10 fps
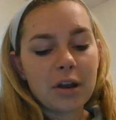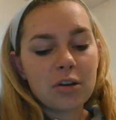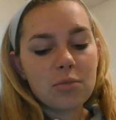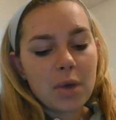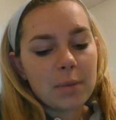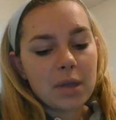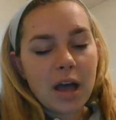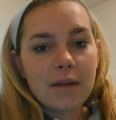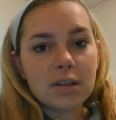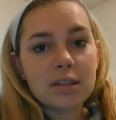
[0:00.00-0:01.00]
out there who
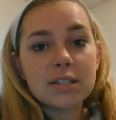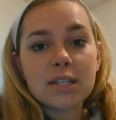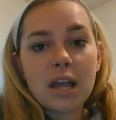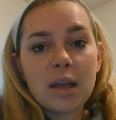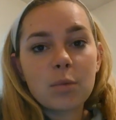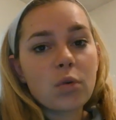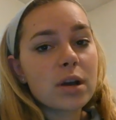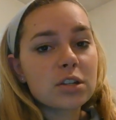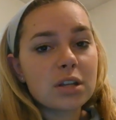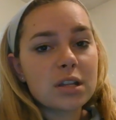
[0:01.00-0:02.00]
might be having the
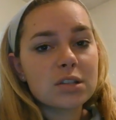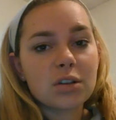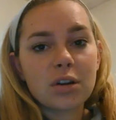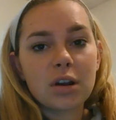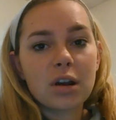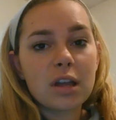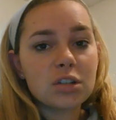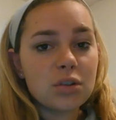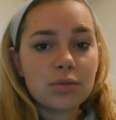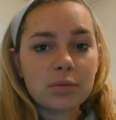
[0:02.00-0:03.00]
same questions
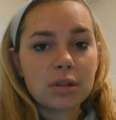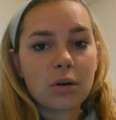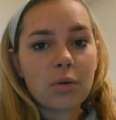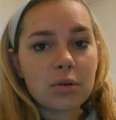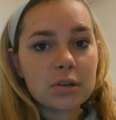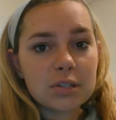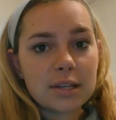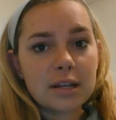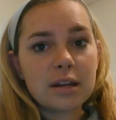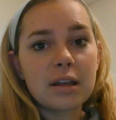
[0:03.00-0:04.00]
or issues with their
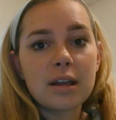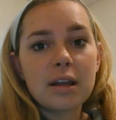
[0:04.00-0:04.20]
horse